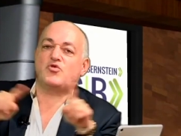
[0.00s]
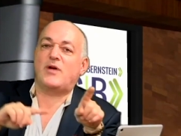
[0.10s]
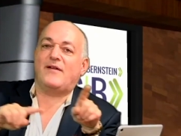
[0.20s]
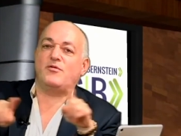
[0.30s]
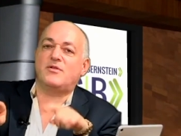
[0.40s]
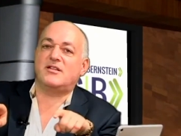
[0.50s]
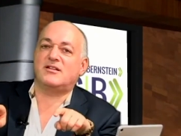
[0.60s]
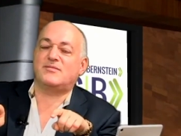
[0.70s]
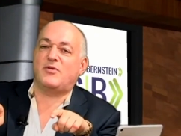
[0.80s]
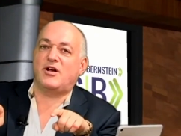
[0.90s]
travel with an
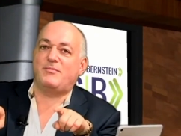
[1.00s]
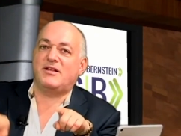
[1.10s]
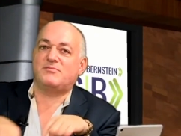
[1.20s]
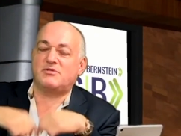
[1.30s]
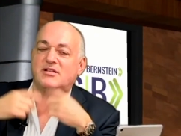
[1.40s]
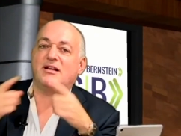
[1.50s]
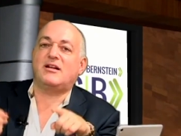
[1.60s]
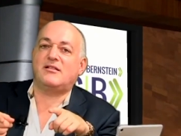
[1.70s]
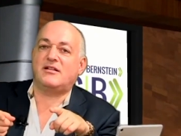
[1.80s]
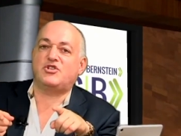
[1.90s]
expired passport. They're not
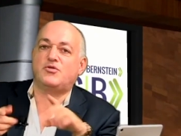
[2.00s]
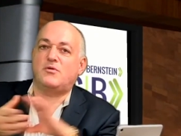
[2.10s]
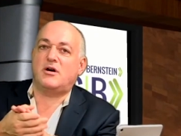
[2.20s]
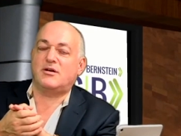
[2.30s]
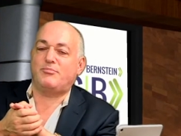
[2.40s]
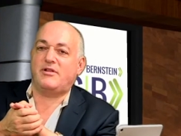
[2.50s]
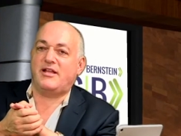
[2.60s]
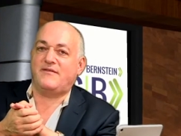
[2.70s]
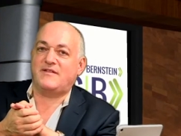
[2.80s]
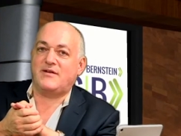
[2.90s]
going to let you on a
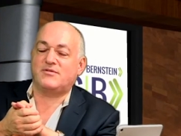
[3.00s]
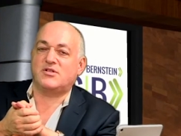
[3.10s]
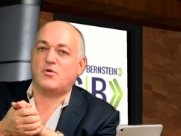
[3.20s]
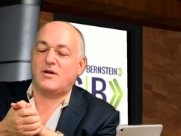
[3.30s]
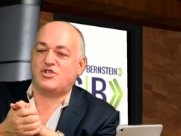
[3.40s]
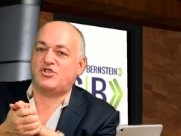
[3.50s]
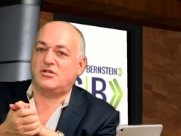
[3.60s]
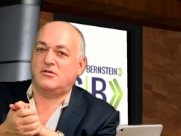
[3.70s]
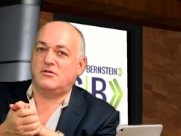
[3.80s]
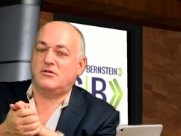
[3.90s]
plane if that was the
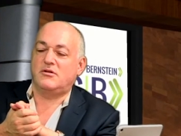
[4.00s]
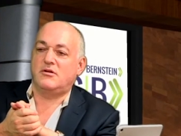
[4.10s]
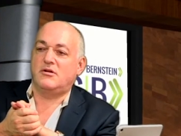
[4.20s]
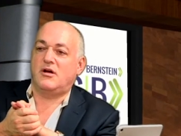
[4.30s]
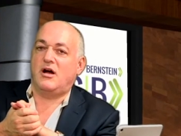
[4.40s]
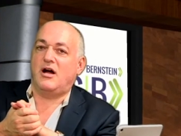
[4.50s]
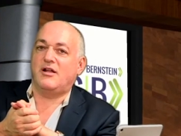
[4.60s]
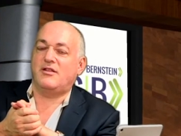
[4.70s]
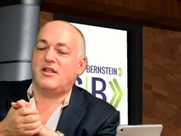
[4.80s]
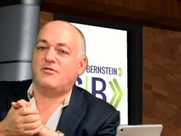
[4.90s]
question.
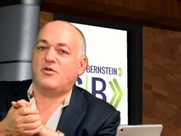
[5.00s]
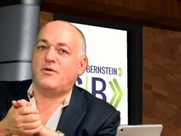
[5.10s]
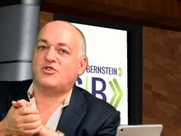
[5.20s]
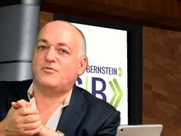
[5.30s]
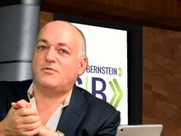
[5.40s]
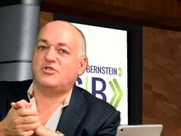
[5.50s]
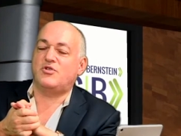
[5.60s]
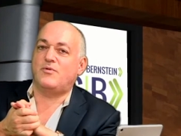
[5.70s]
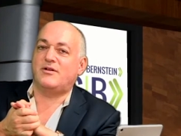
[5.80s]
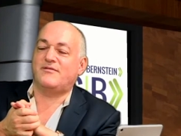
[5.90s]
Uh, they, the question was, Can
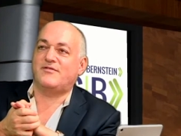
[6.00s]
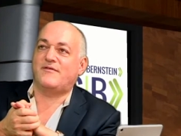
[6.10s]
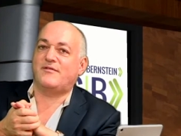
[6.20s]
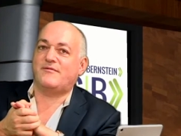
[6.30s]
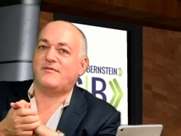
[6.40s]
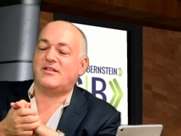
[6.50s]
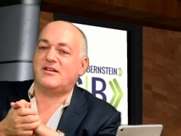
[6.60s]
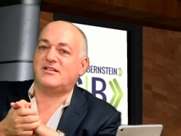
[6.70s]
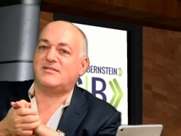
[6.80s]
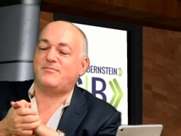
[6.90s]
do you I want to live within
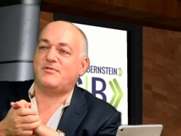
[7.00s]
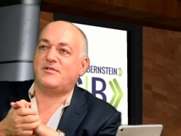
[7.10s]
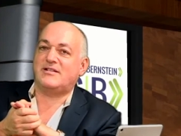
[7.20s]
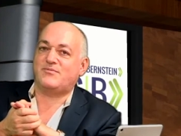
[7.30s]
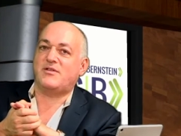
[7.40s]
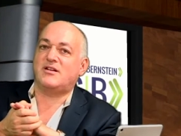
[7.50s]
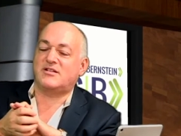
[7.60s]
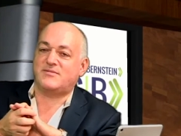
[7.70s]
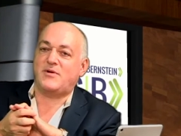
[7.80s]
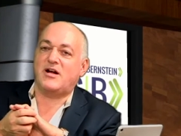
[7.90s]
with the U.S. with, with an
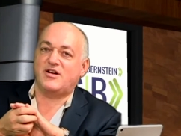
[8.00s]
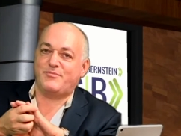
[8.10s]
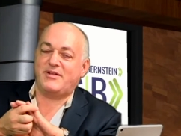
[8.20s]
expired